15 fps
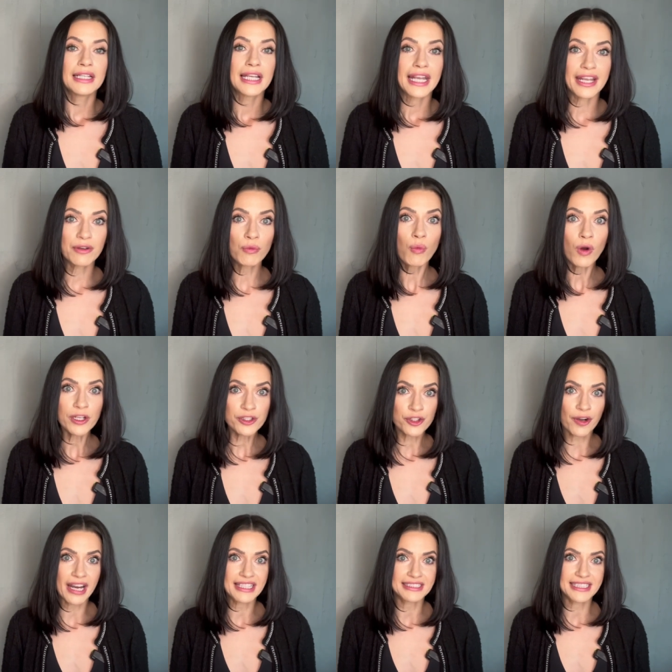In one
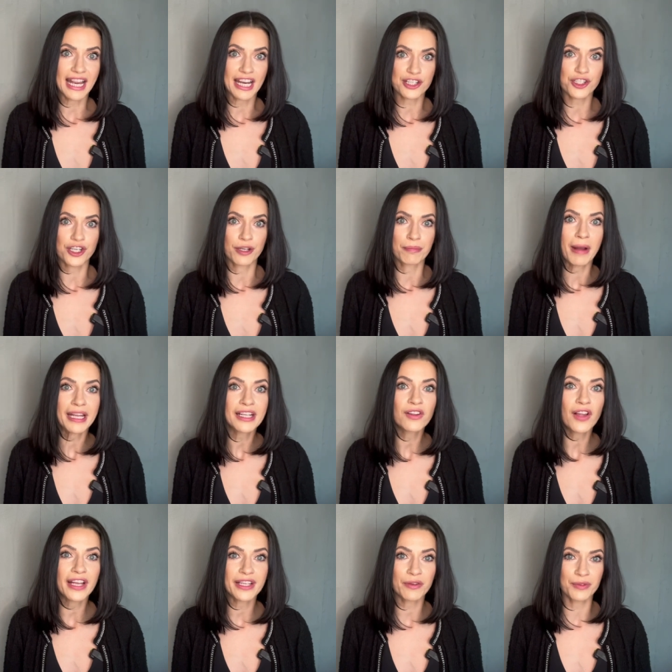transaction, my
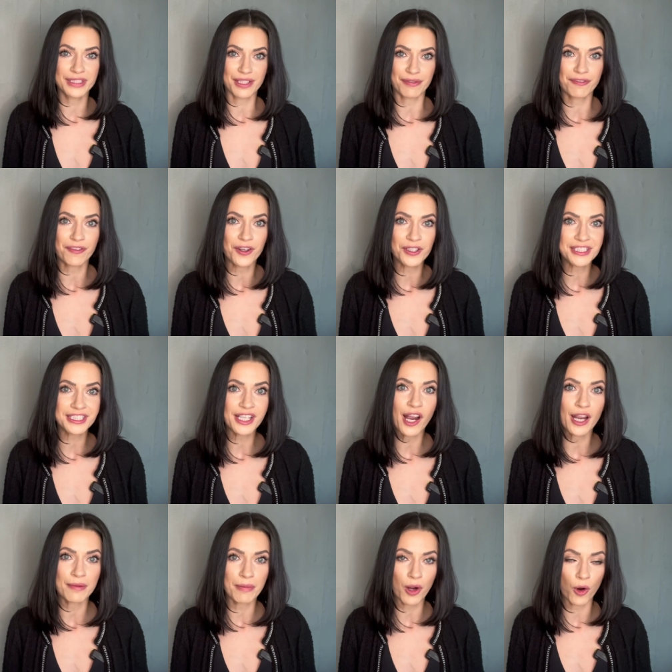client was a
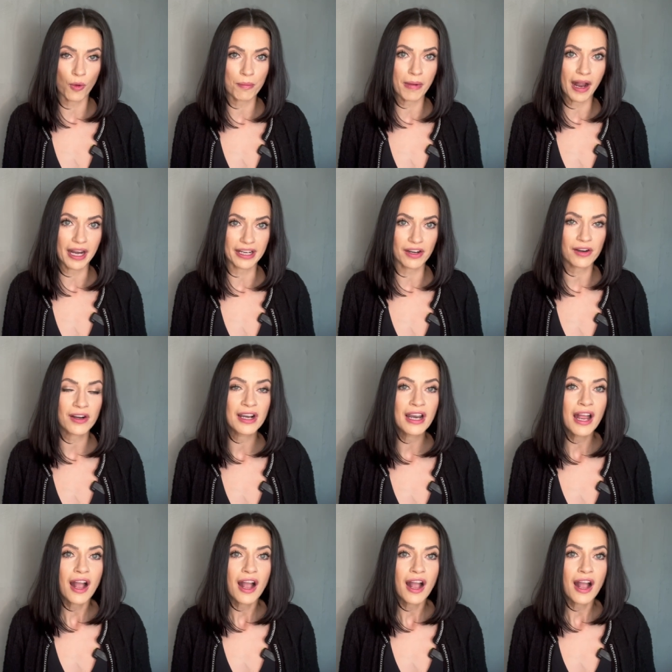first-time home buyer.